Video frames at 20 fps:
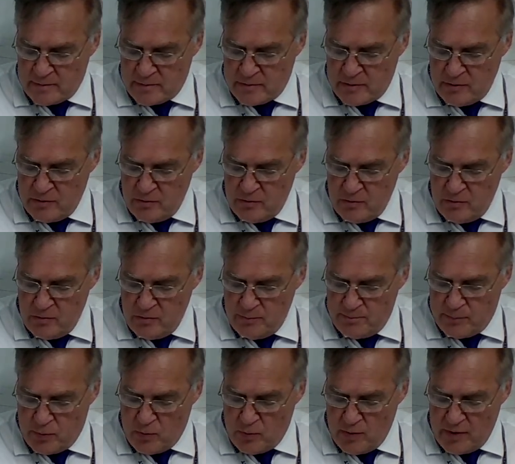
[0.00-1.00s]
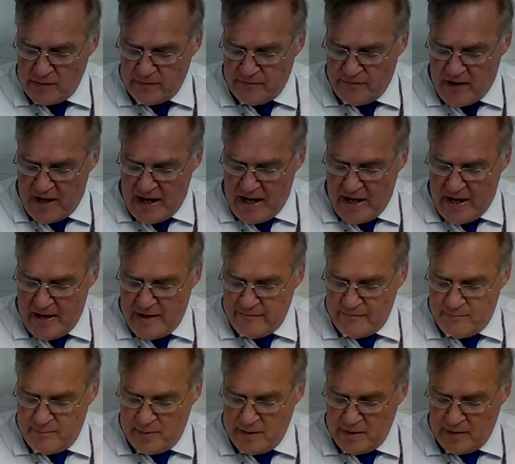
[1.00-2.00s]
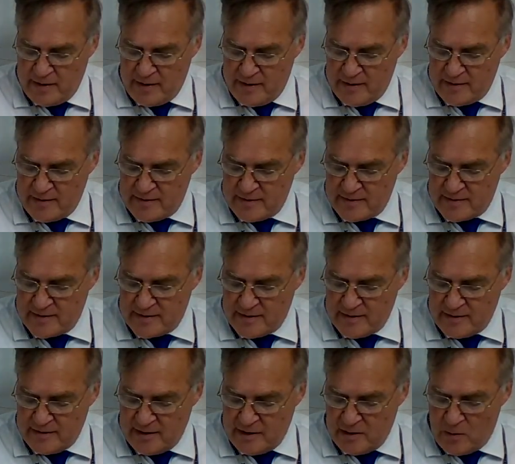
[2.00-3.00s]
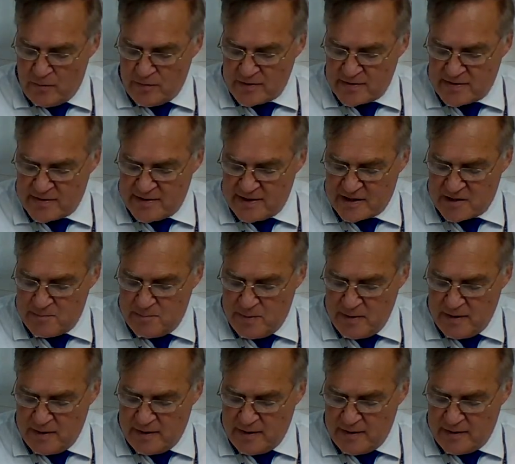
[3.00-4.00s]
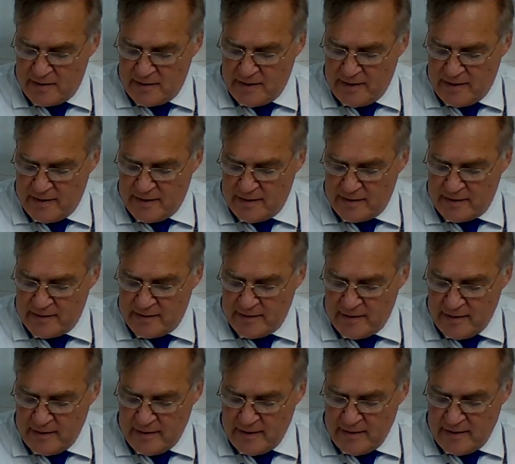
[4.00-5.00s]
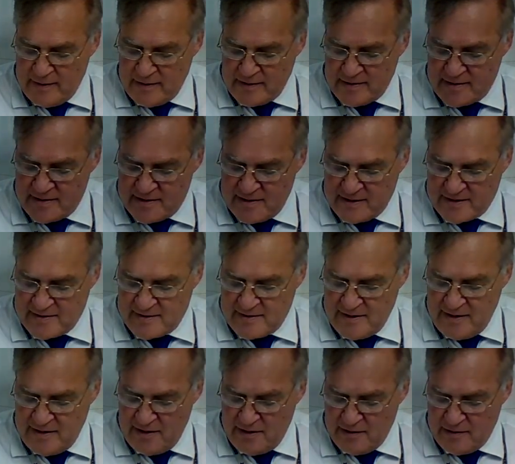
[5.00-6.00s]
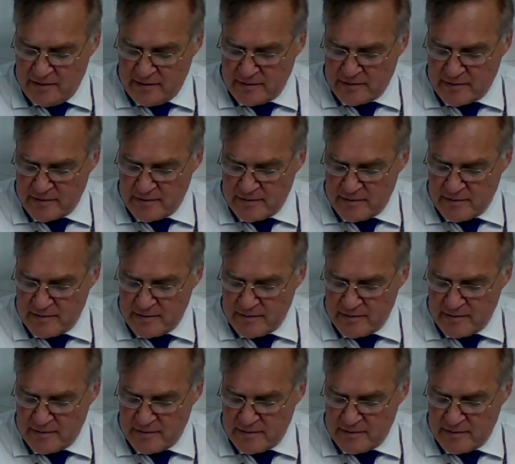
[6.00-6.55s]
2.5 billion to a little over 6 billion in 60 years.